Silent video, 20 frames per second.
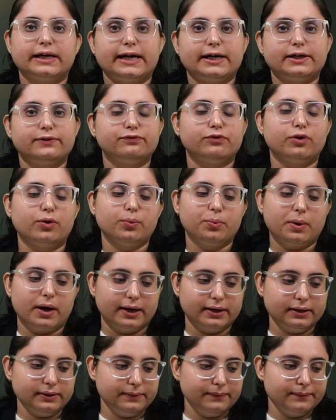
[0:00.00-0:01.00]
correct for
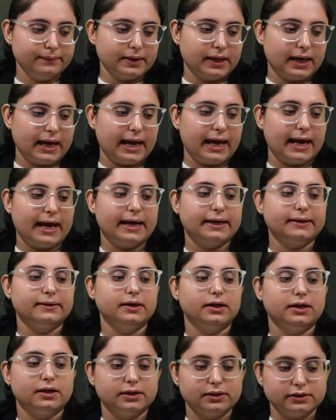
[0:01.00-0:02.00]
one. And
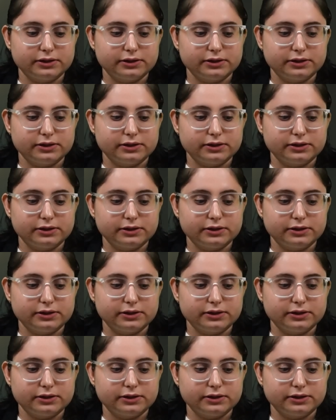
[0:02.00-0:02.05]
